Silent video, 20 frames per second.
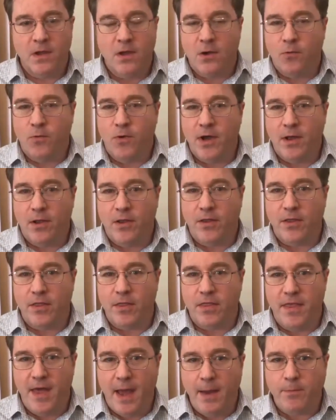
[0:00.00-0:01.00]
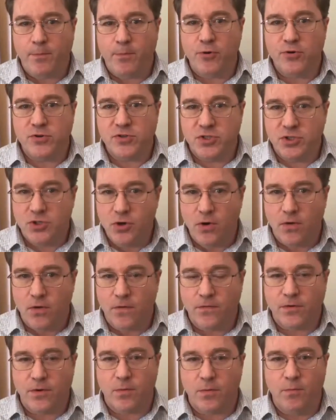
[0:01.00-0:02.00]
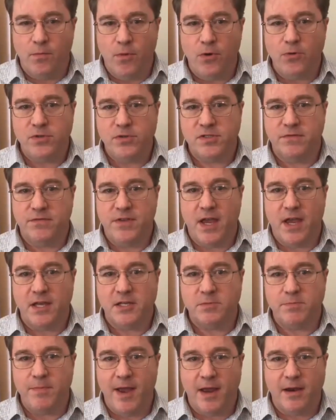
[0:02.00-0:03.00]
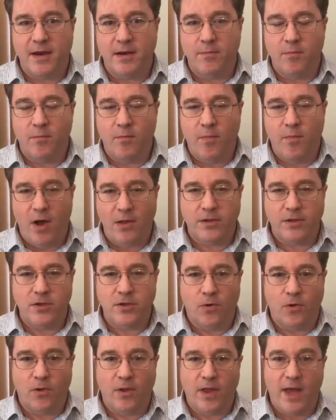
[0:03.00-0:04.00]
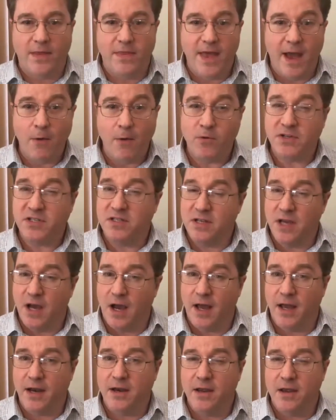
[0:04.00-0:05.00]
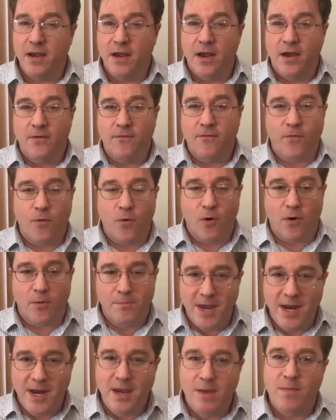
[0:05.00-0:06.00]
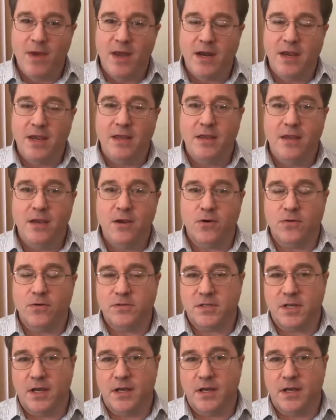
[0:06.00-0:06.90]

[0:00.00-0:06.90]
Well, that preserved most of the Acemannan molecule. And that was done for many, many years.